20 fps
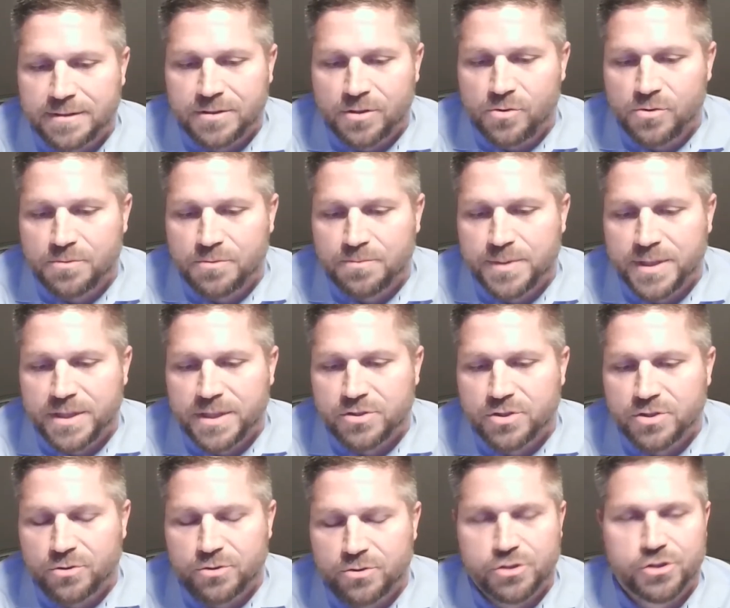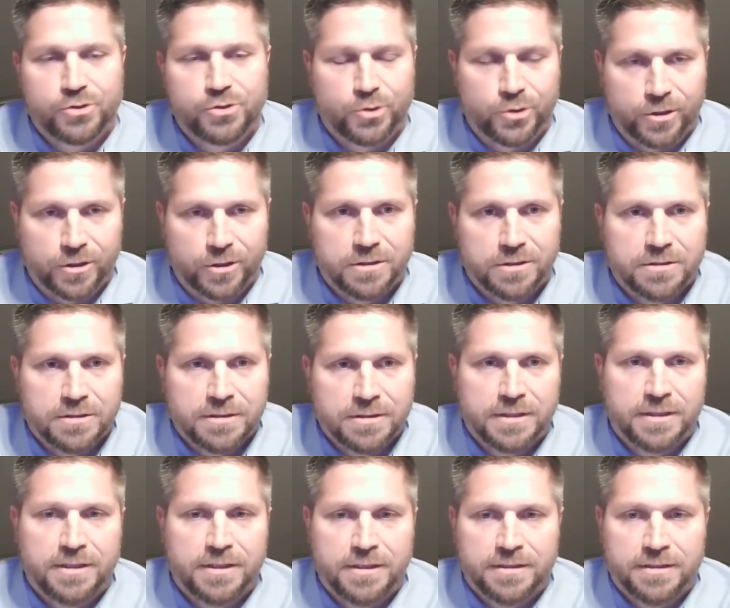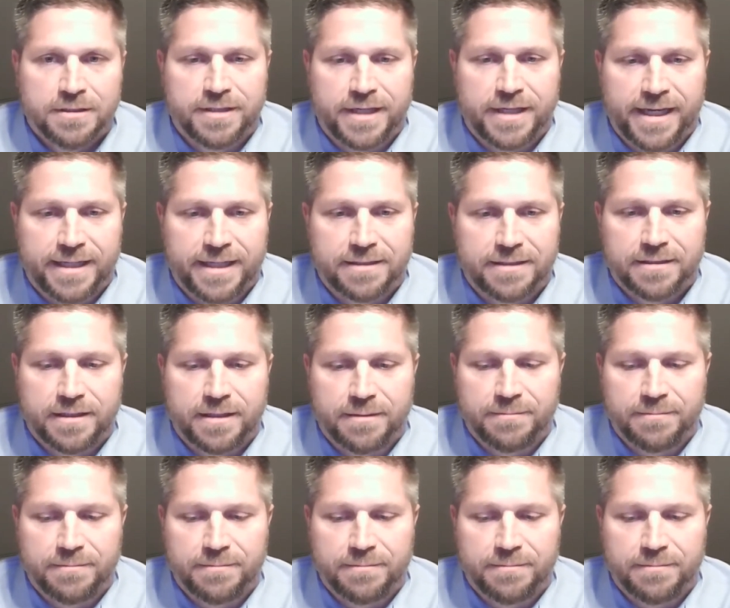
Don't be so sure that